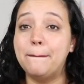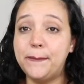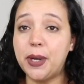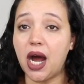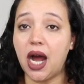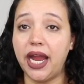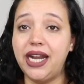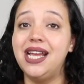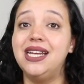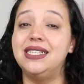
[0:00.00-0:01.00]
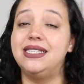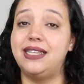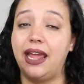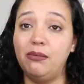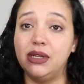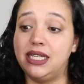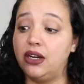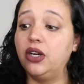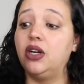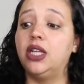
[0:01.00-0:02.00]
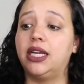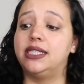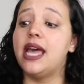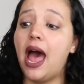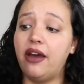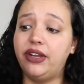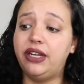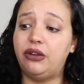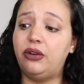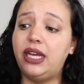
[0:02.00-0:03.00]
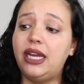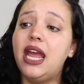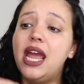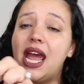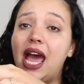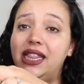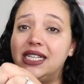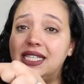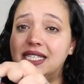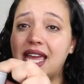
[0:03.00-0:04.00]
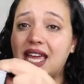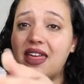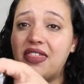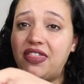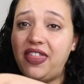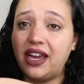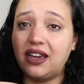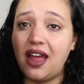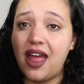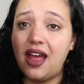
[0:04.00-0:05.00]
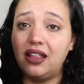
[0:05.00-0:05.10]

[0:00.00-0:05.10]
but same material, like it's heavy duty, and this is like thick,